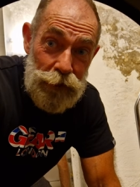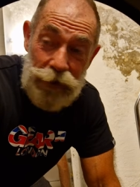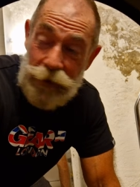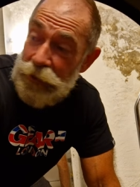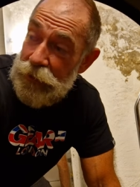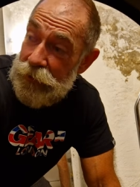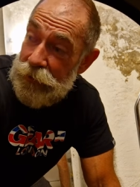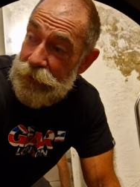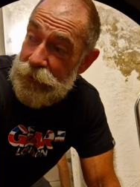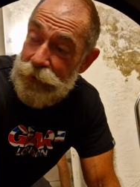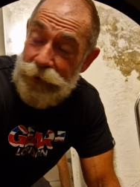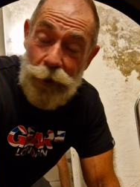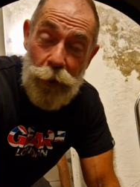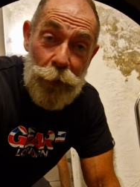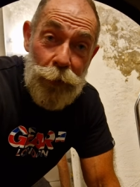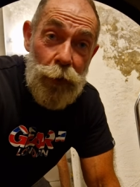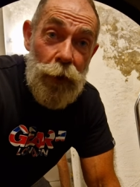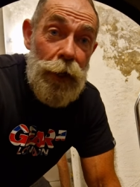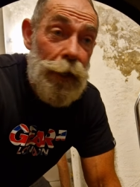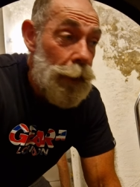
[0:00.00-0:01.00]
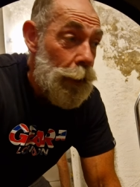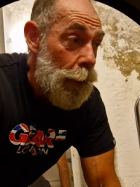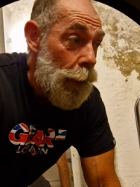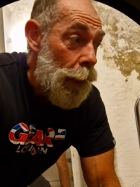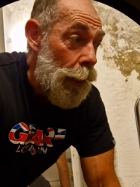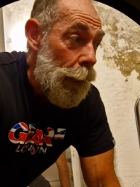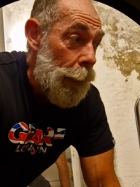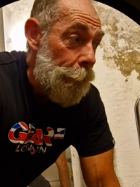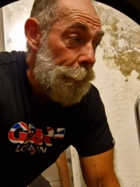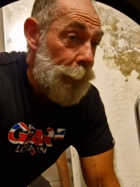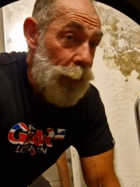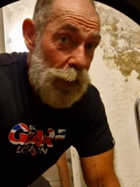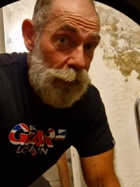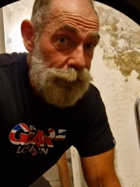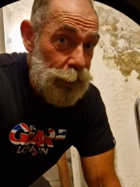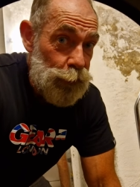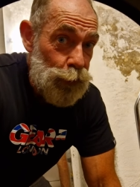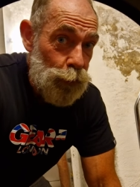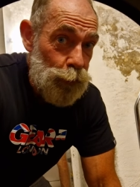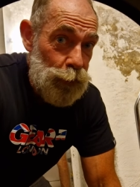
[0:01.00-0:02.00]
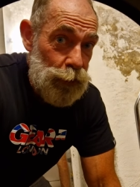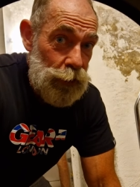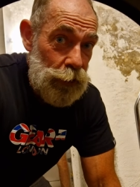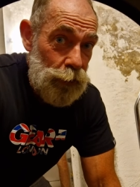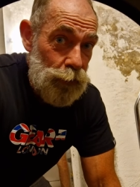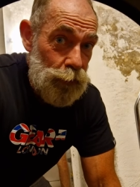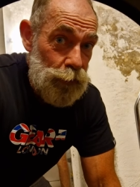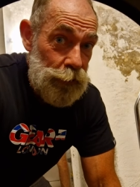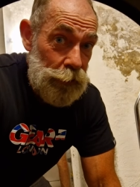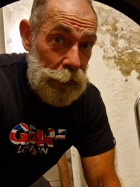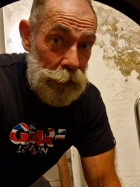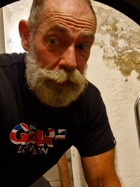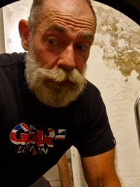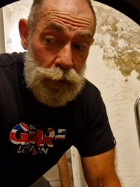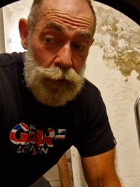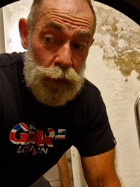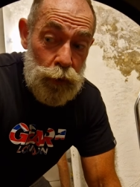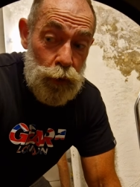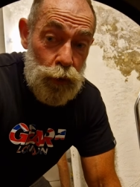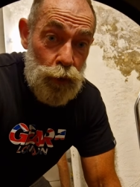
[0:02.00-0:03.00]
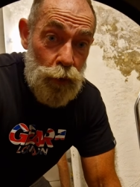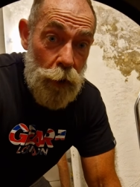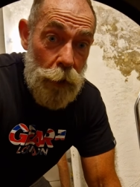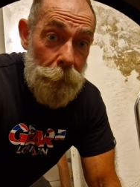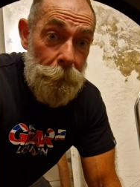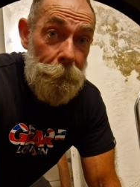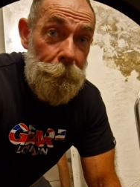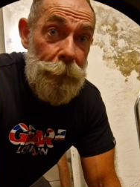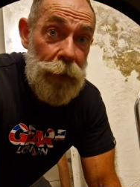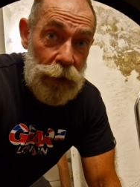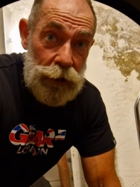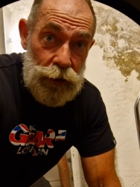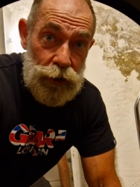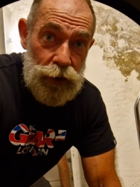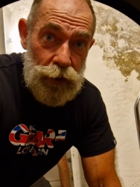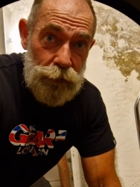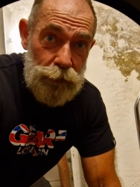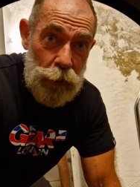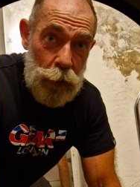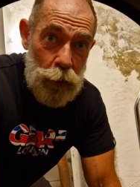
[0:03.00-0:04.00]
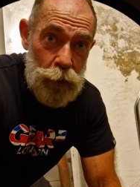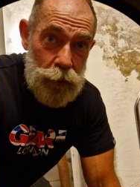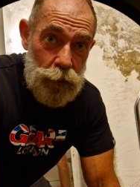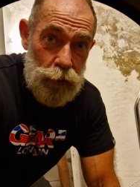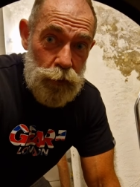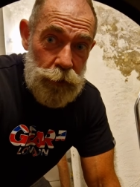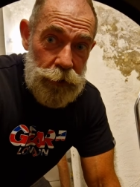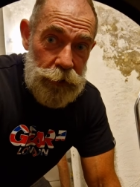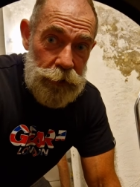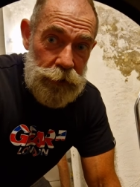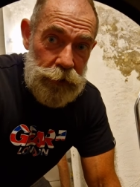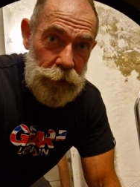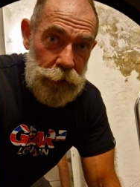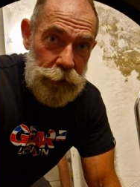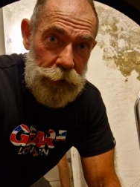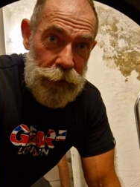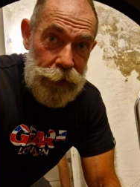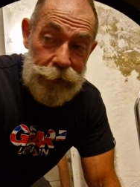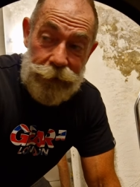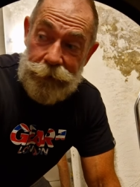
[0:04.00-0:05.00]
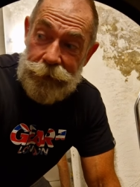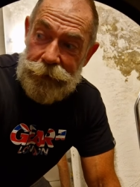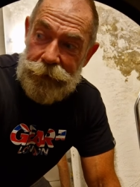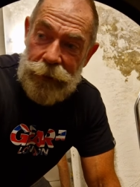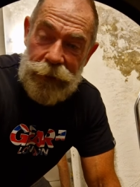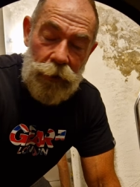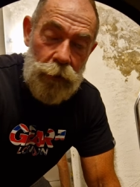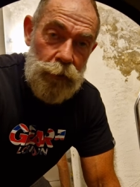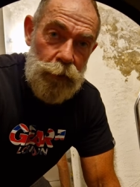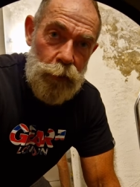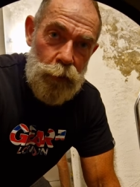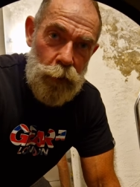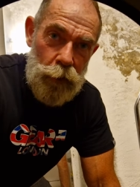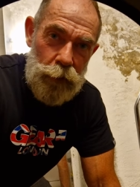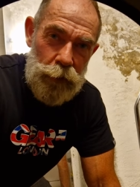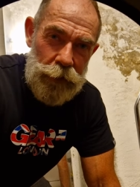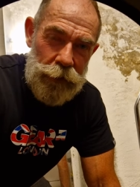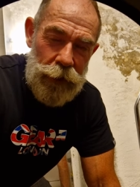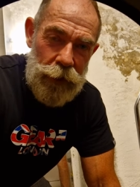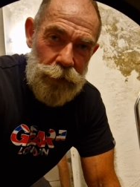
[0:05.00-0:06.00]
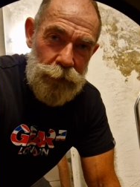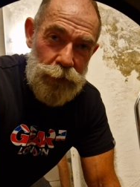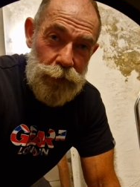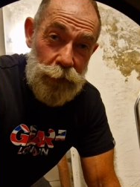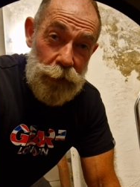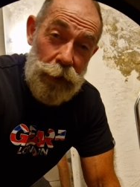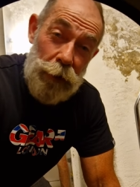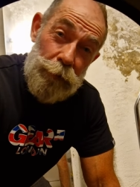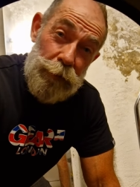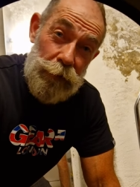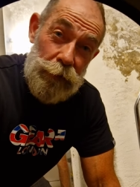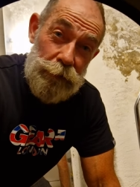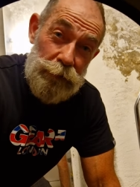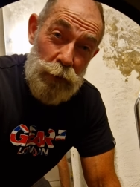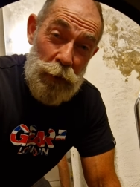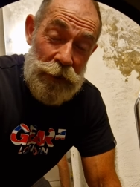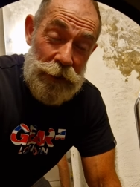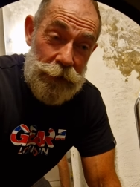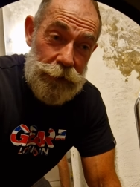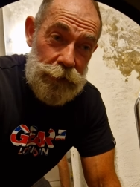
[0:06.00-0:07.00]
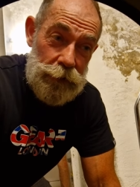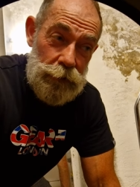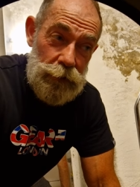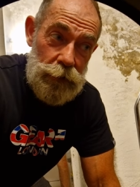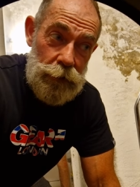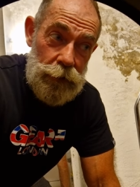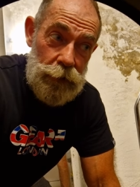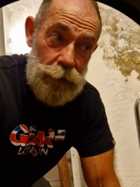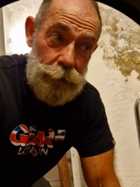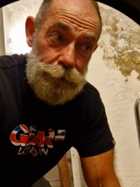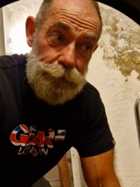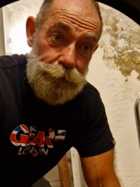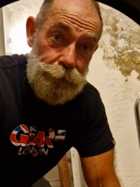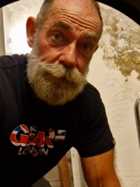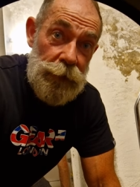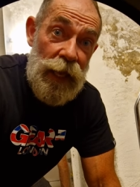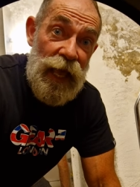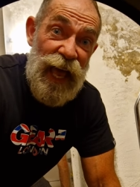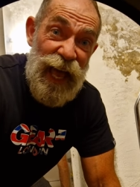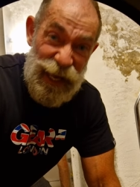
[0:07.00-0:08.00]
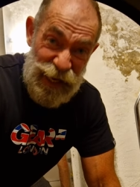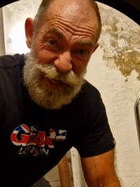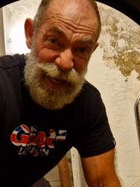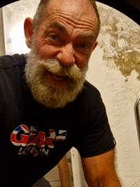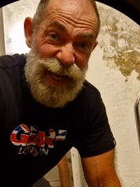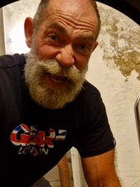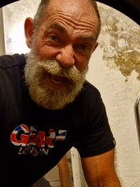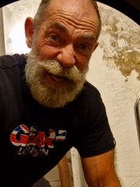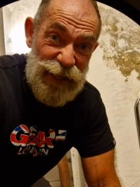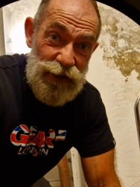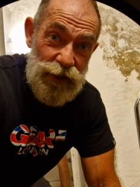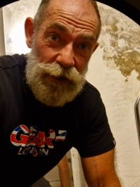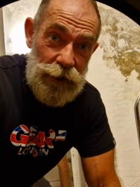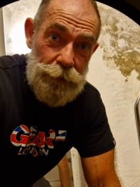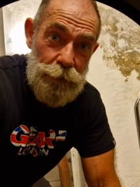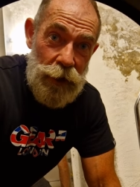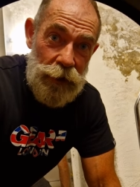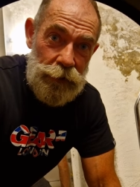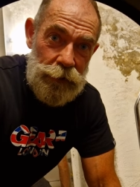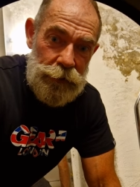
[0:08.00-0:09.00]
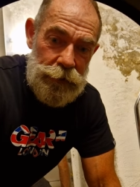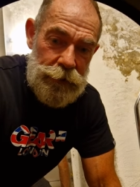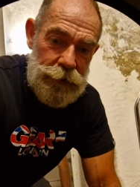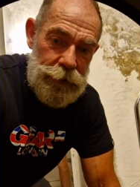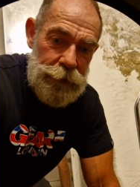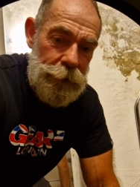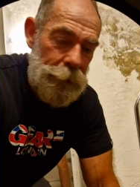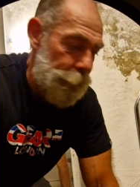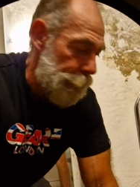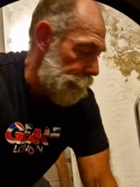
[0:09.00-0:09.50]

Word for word: machine, so perfect opportunity to do a bunch of laundry so that I can get on the road again for a couple of weeks, um, actually months.